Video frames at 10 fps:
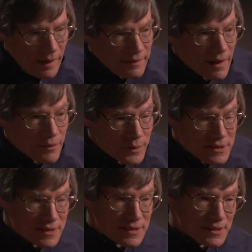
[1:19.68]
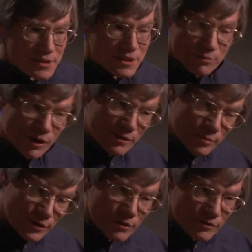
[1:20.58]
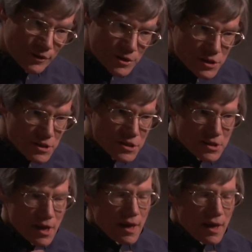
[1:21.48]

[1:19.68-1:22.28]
now the reason this leads to multiple universes